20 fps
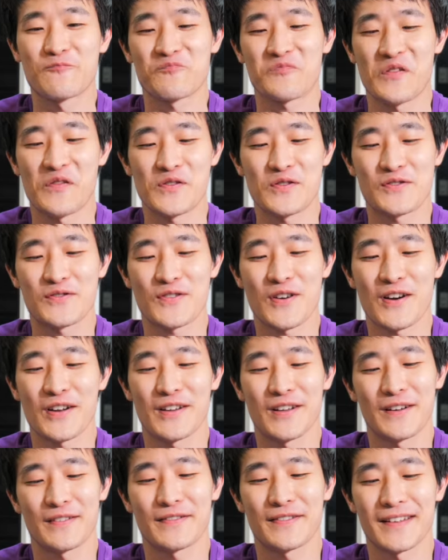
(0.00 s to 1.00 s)
if you're strong
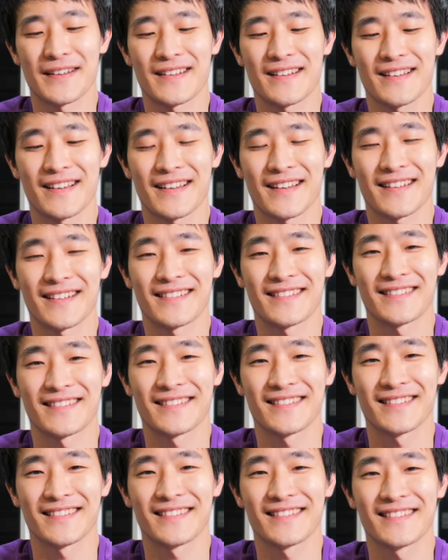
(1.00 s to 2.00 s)
enough, I think I can,
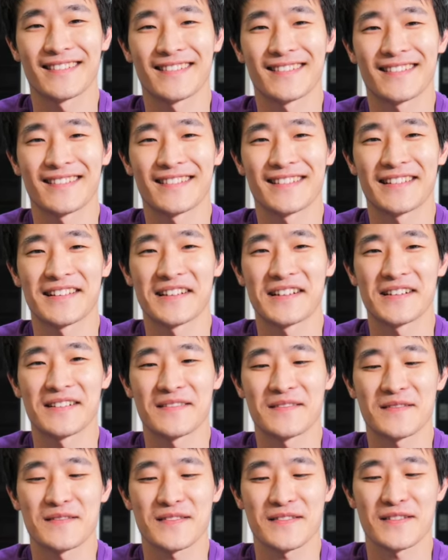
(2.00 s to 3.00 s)

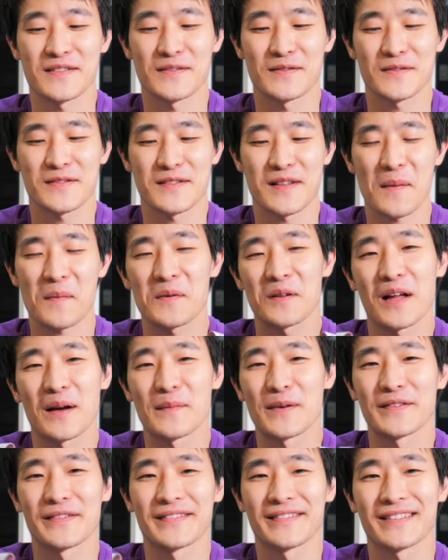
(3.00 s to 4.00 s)
still slab
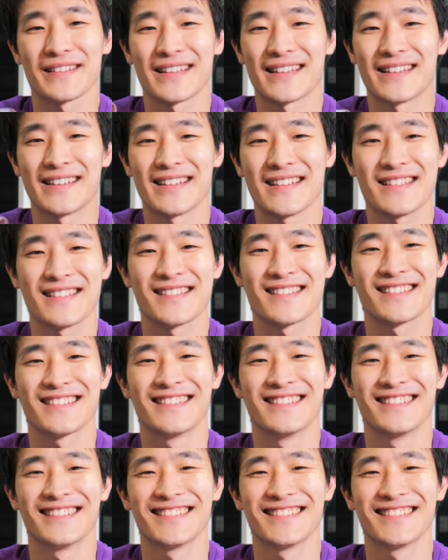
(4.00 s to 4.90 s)
climb in these.